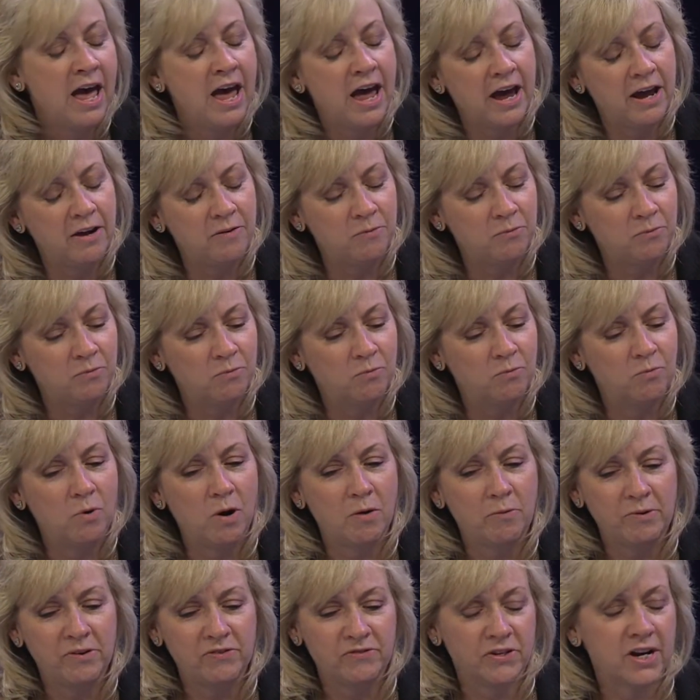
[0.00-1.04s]
And
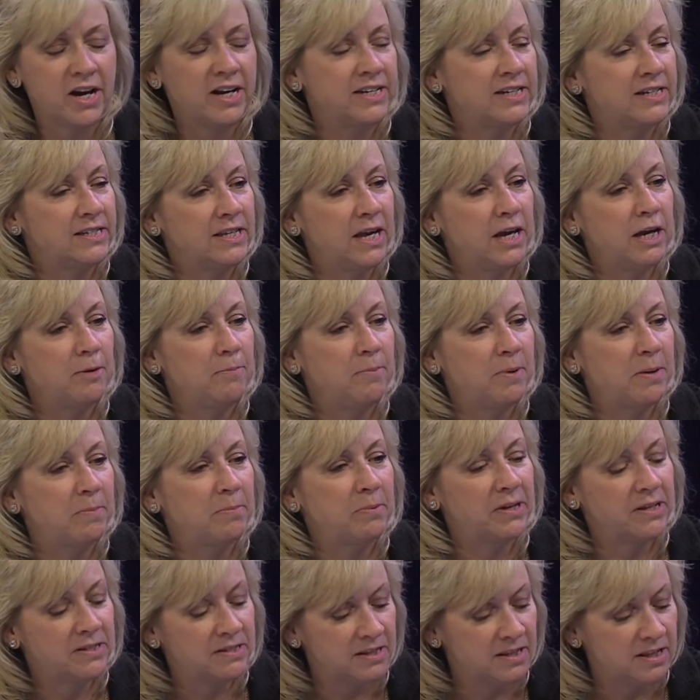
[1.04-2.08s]
what we've tried to say to
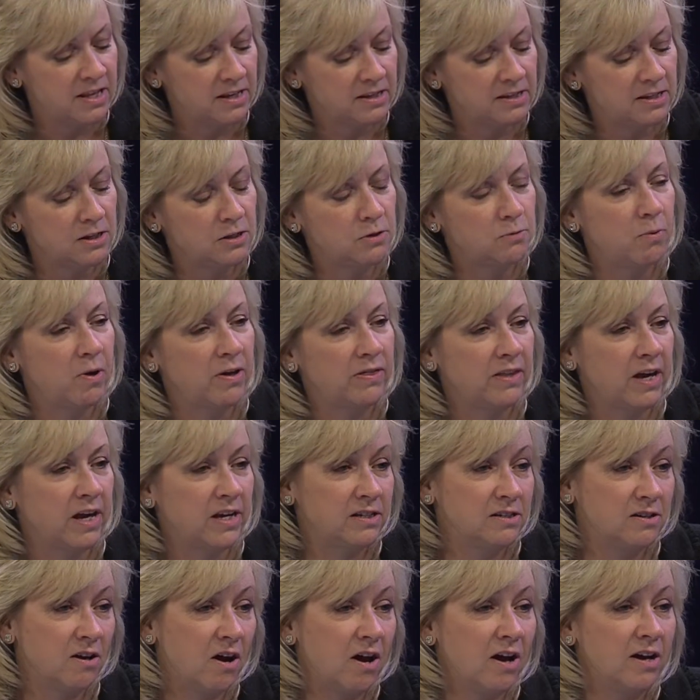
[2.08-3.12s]
people is this is what that
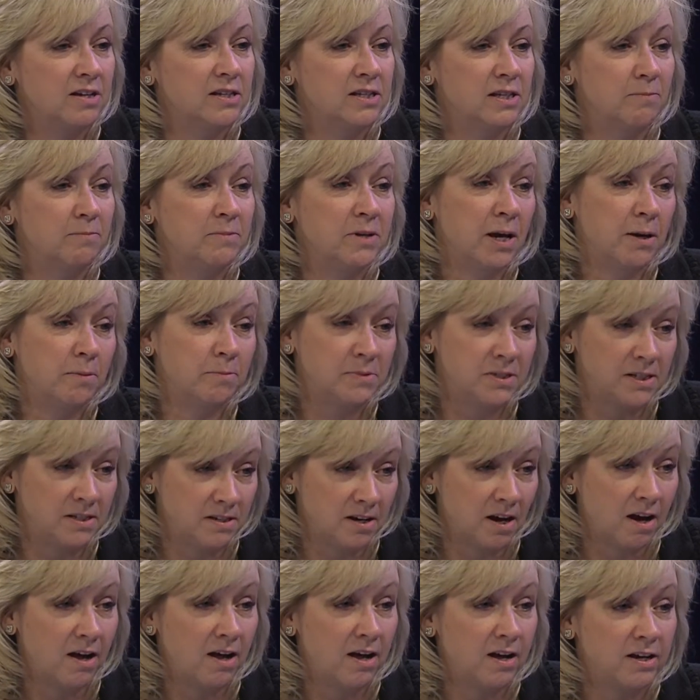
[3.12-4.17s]
dog sometimes
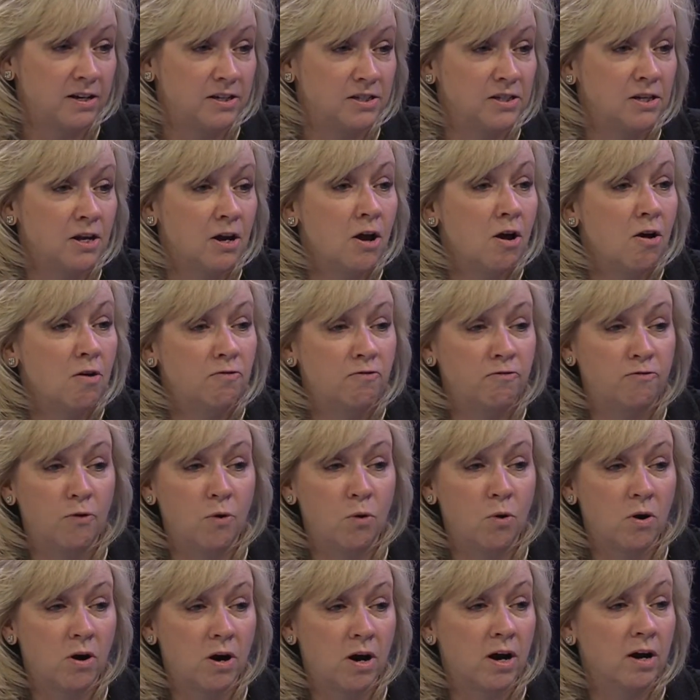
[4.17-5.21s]
does
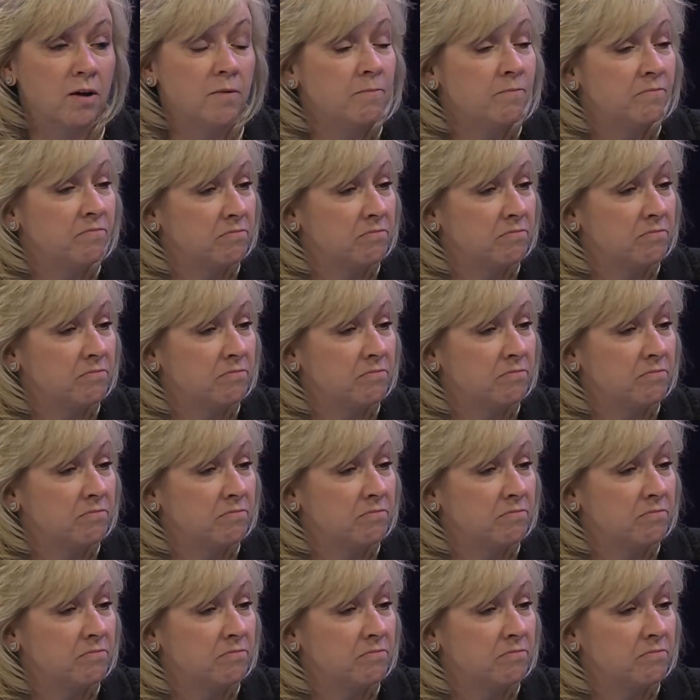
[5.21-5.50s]
for